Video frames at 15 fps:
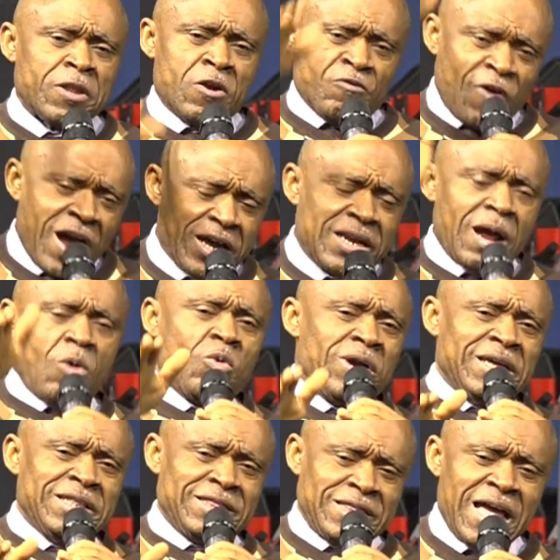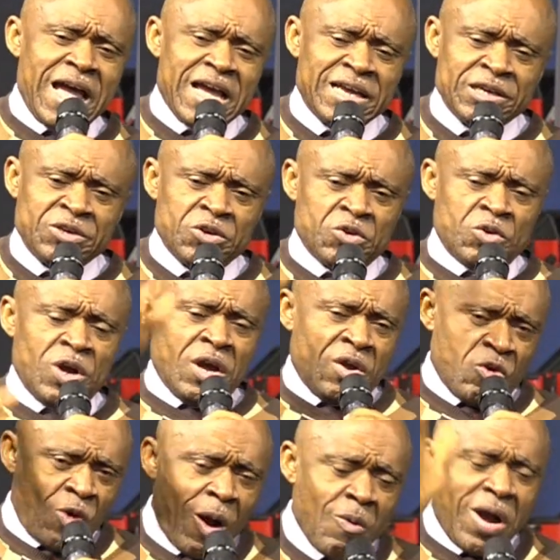Father, we thank you.
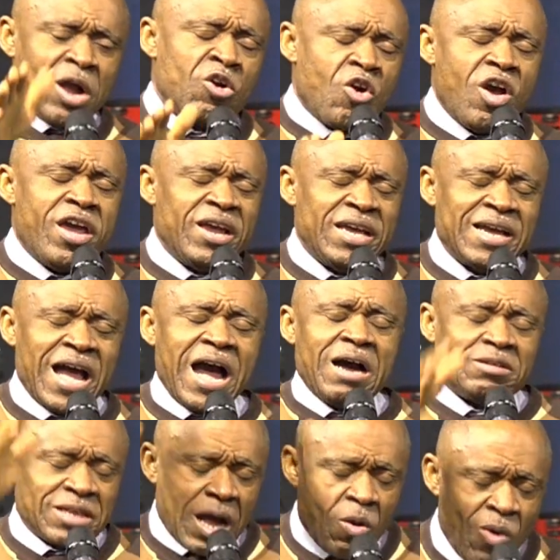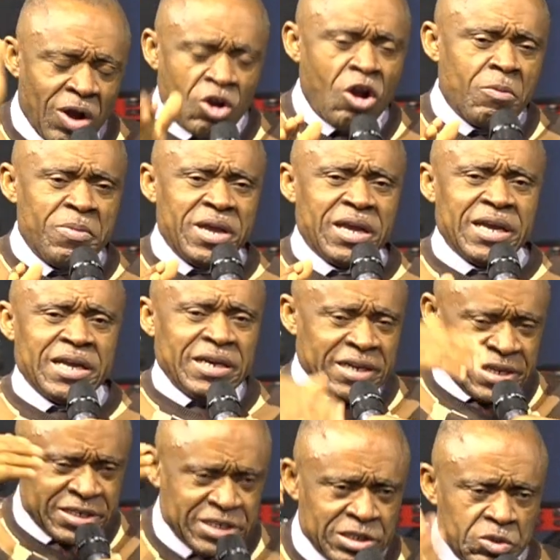Our going out, our coming in
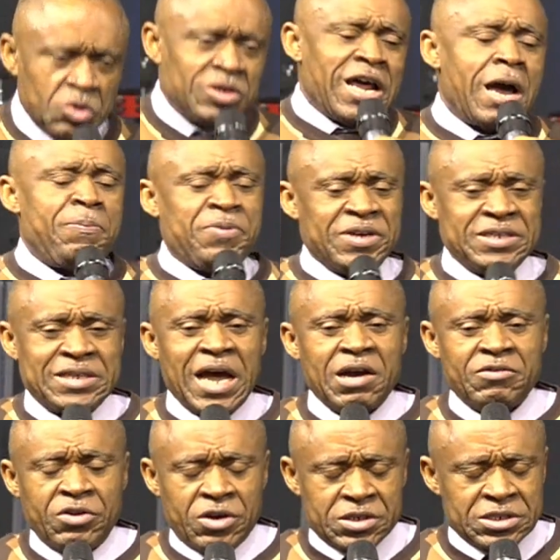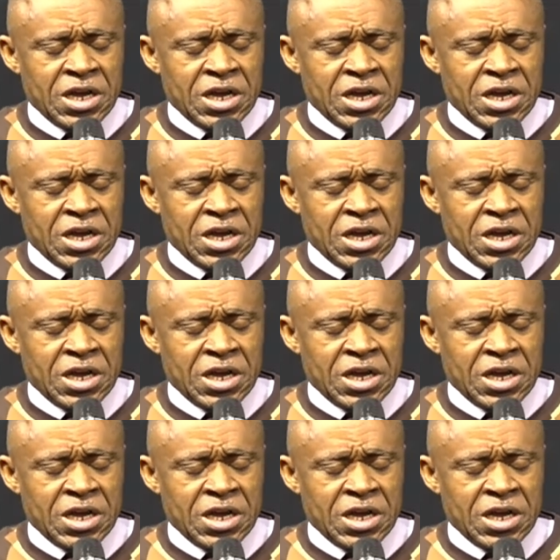is you that preserved us.